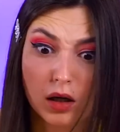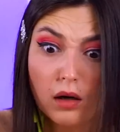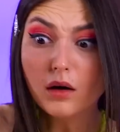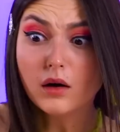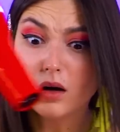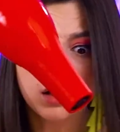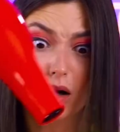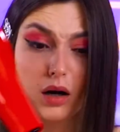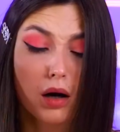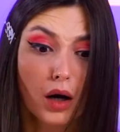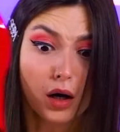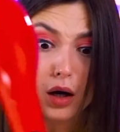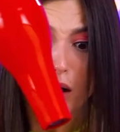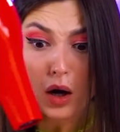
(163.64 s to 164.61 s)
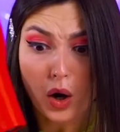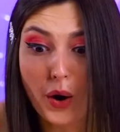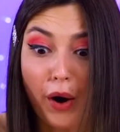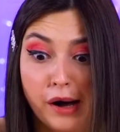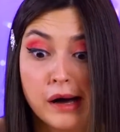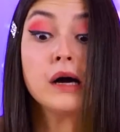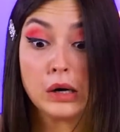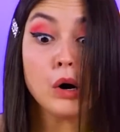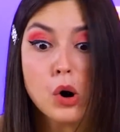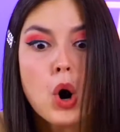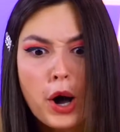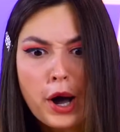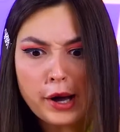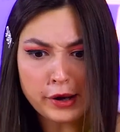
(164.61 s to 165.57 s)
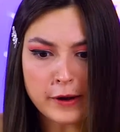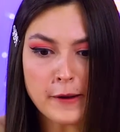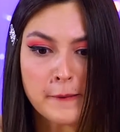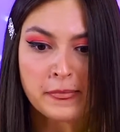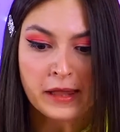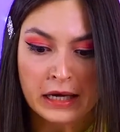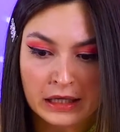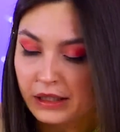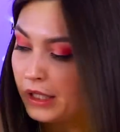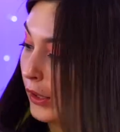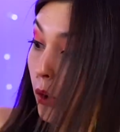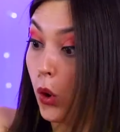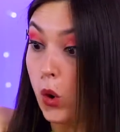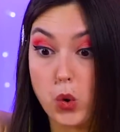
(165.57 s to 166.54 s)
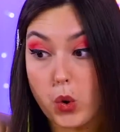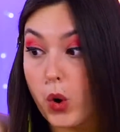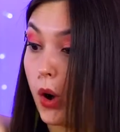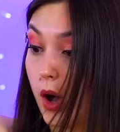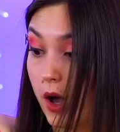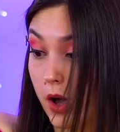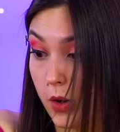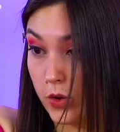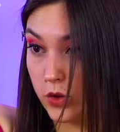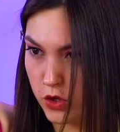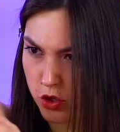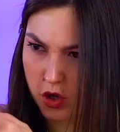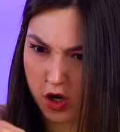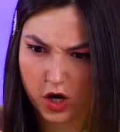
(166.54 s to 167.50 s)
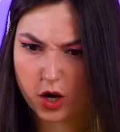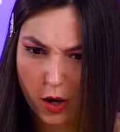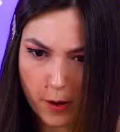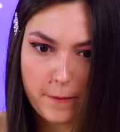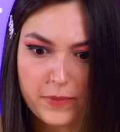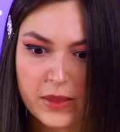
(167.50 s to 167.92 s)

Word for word: way too clever! She melted a little, and now let's